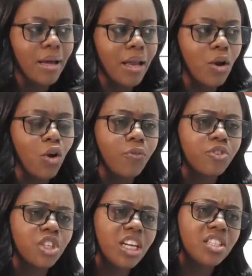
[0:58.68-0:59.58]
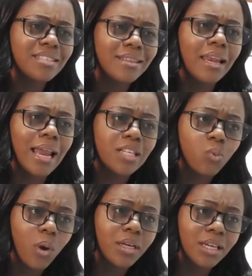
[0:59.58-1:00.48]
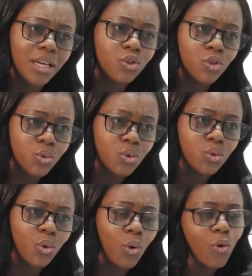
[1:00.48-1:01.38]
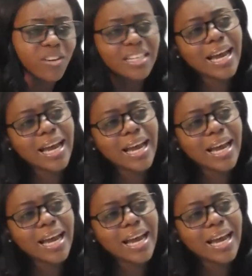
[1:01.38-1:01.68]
a lot of changes in the last one year due to COVID